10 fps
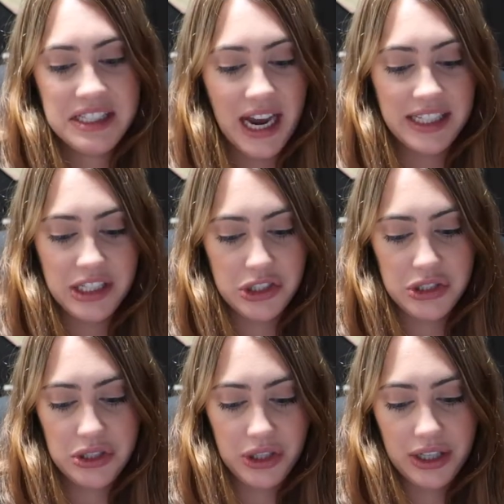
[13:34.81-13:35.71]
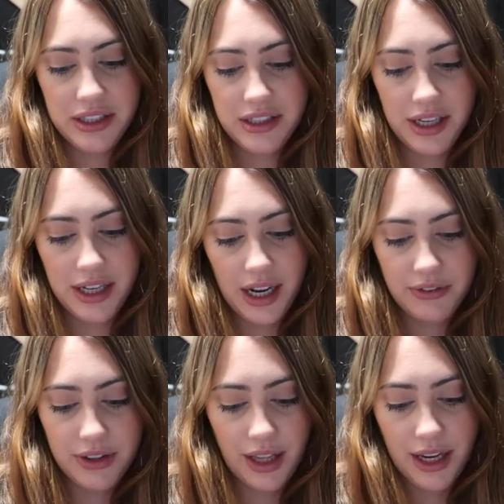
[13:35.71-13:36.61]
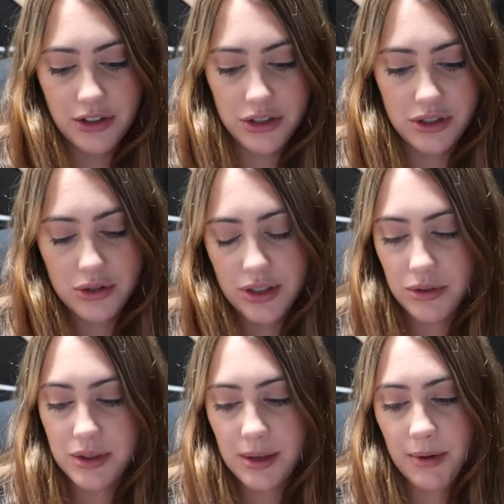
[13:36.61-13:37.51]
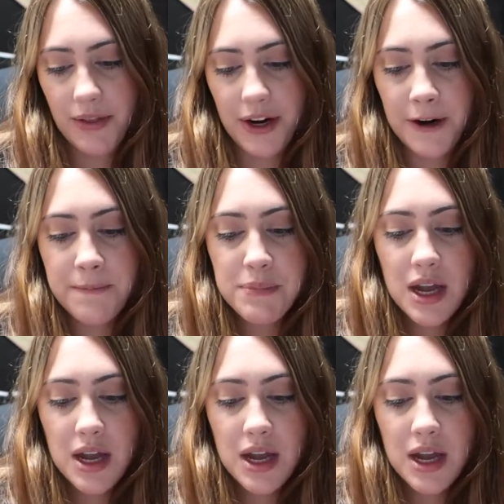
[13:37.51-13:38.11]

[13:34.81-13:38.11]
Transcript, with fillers: size. I just took a, a, knife and like just drizzled some on there.